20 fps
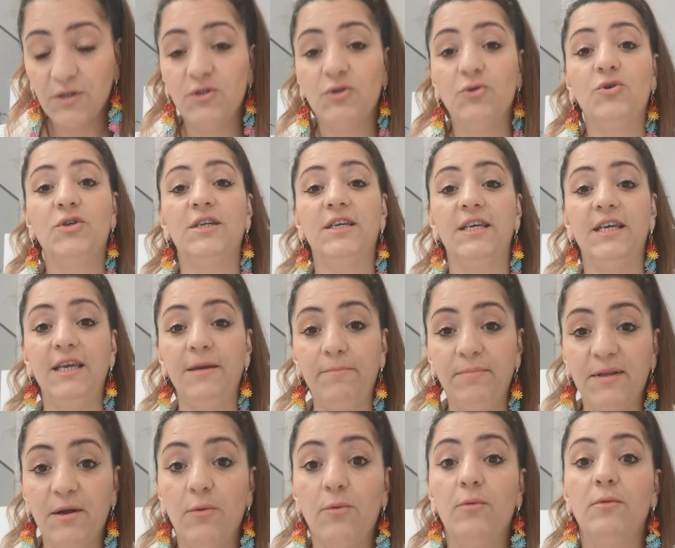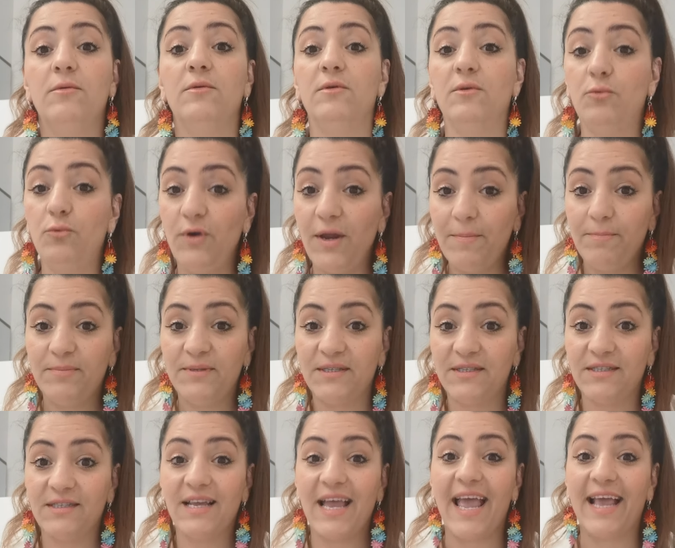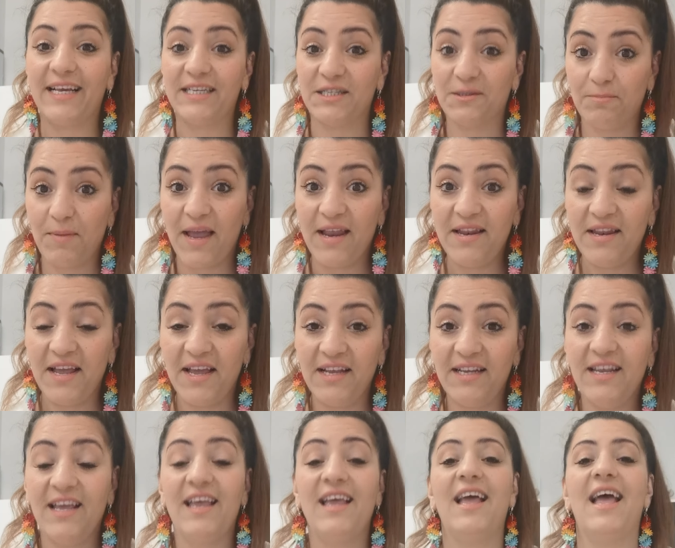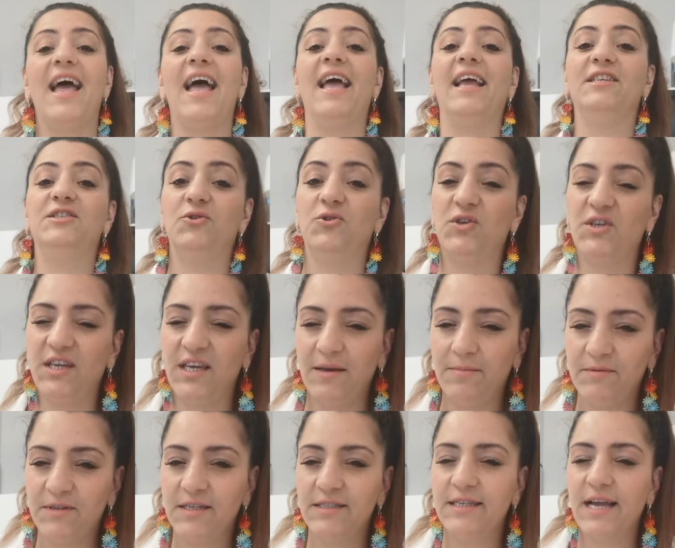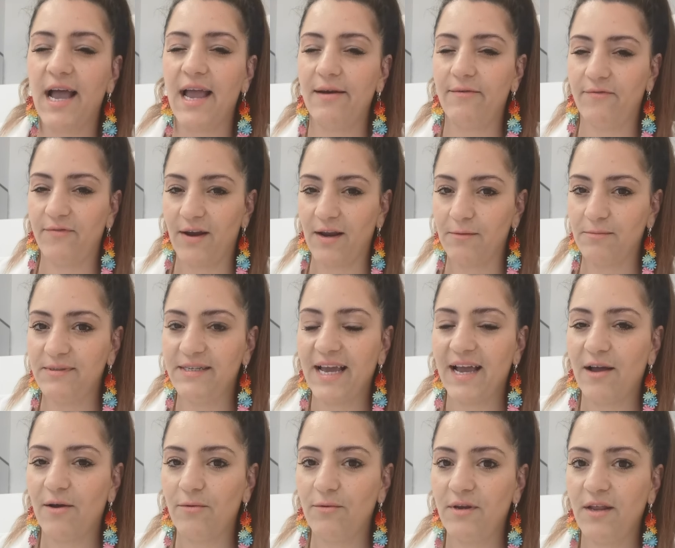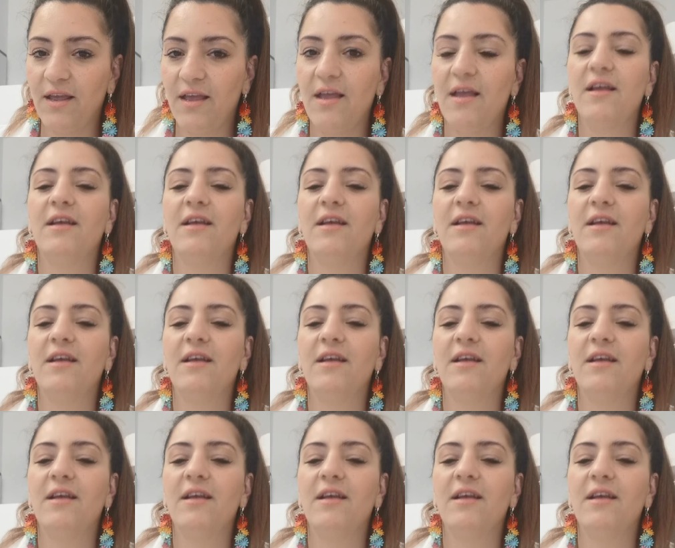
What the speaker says: to keep the ribs expanded and to keep the diaphragm down.